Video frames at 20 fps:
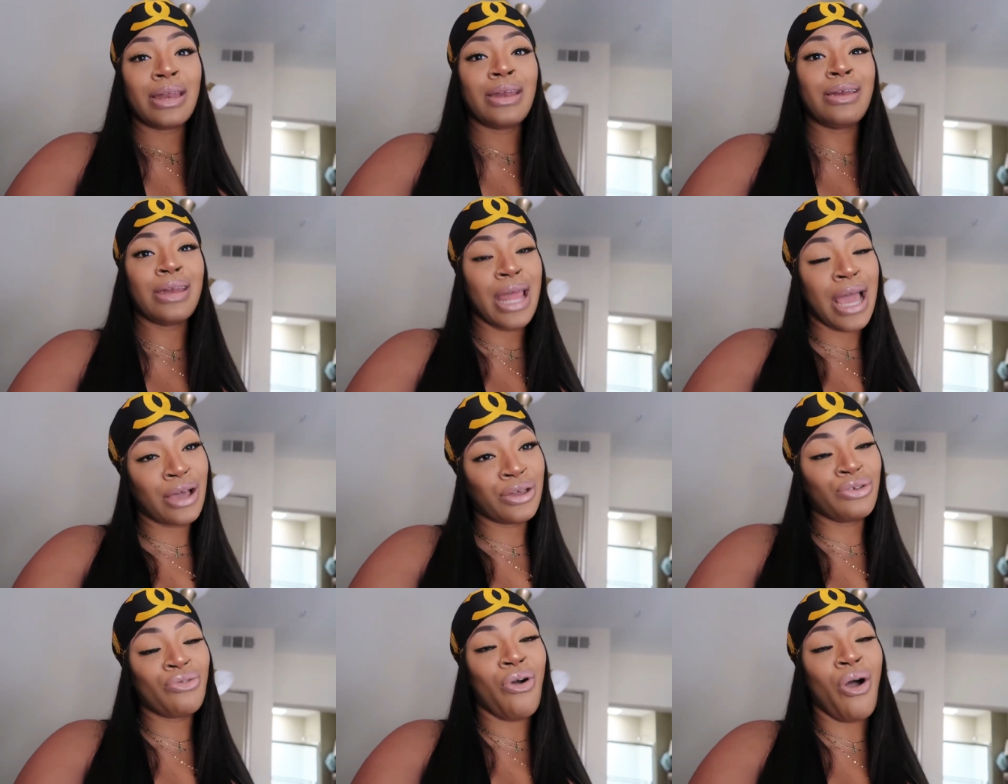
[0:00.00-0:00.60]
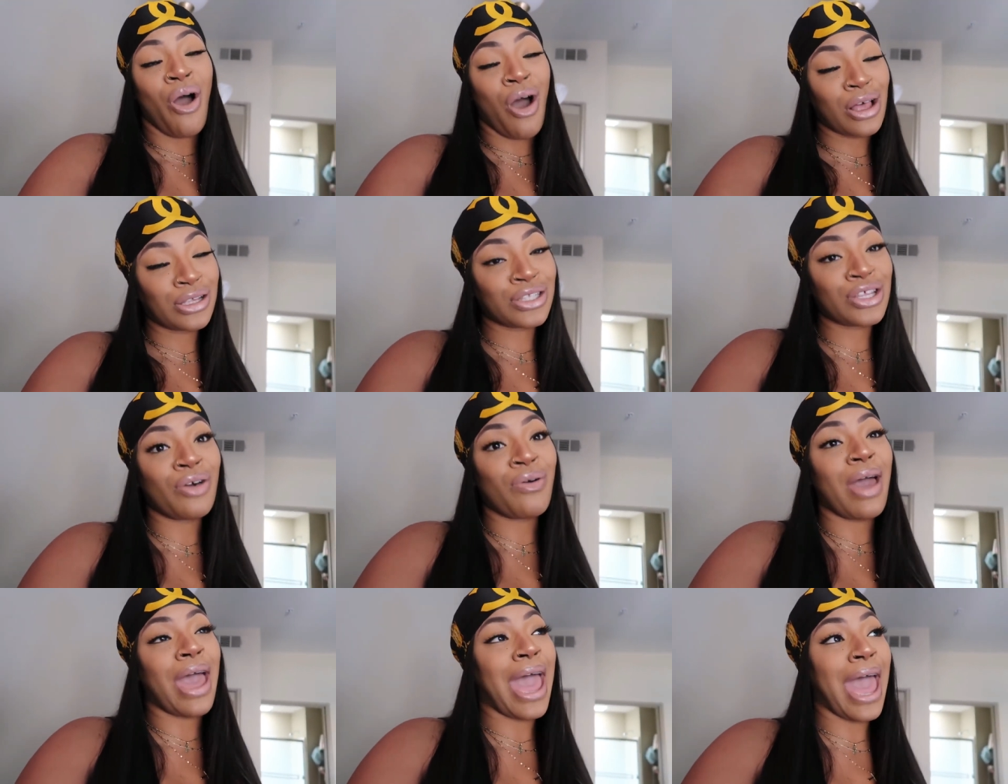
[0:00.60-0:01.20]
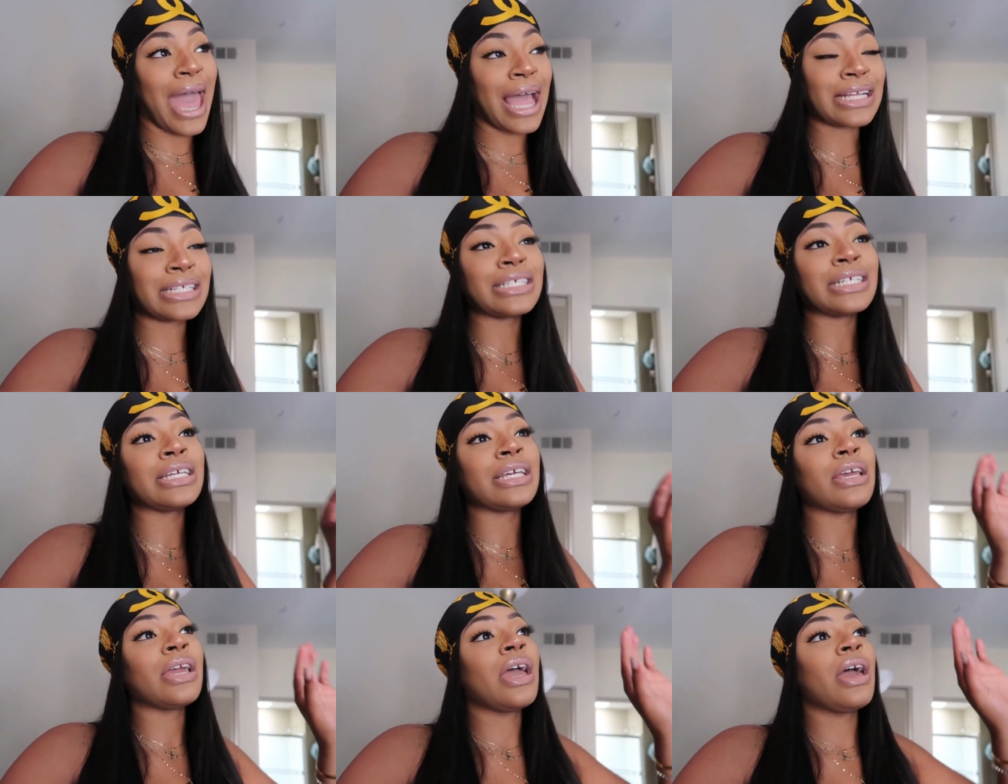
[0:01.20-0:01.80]
Now you also
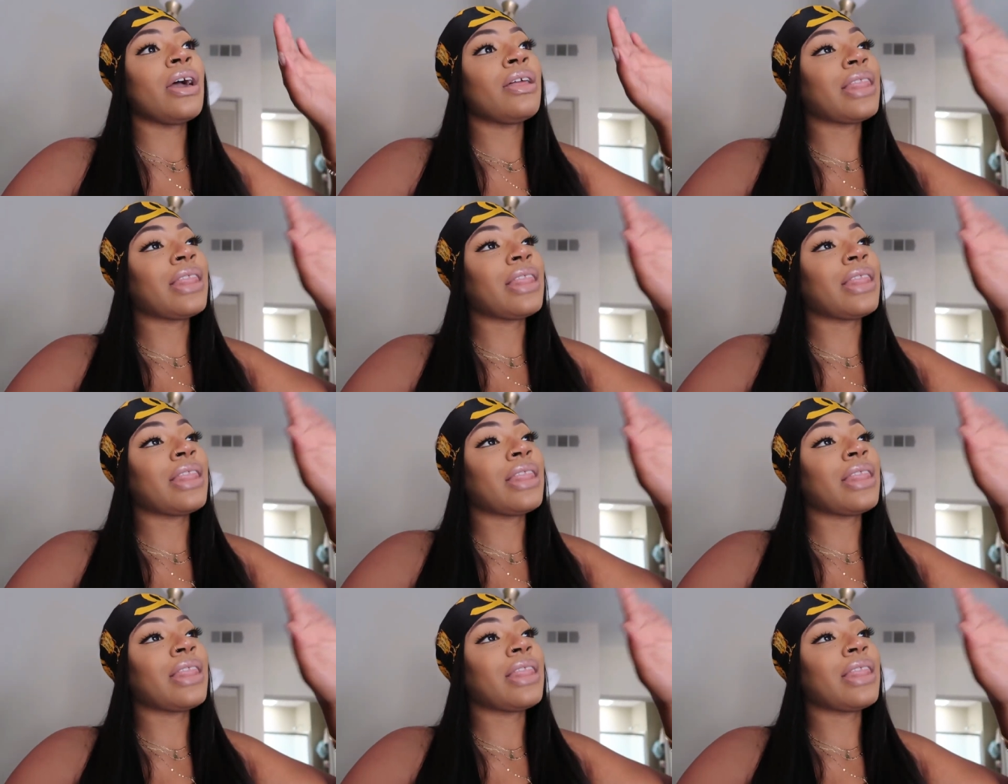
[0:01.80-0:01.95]
actually